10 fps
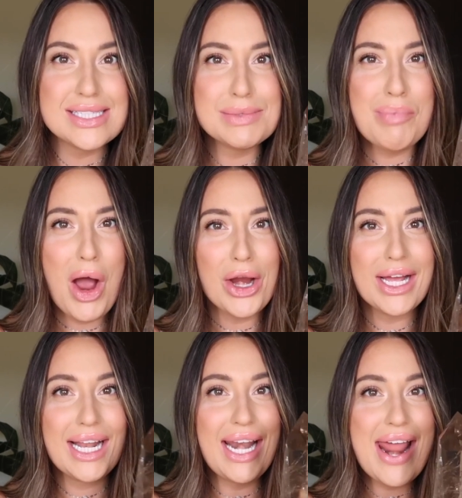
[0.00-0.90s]

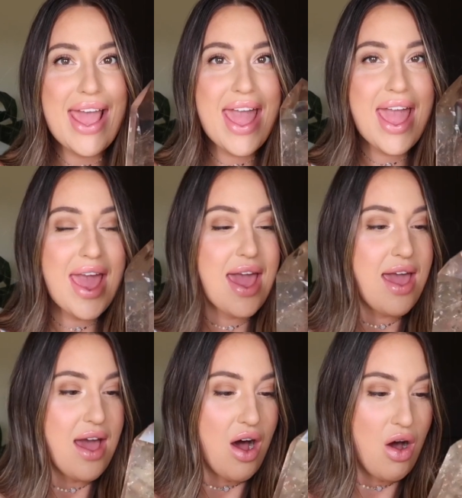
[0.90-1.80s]

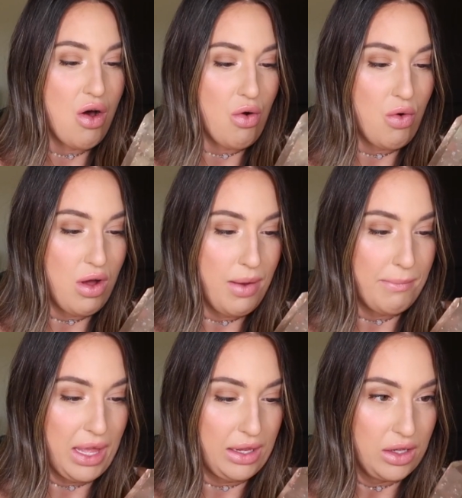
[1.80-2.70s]
sparkly. Oh
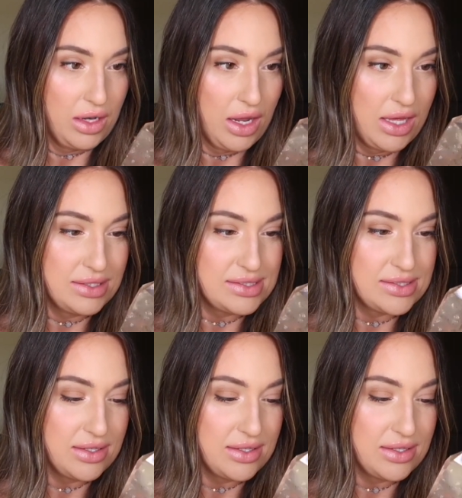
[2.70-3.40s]
my goodness.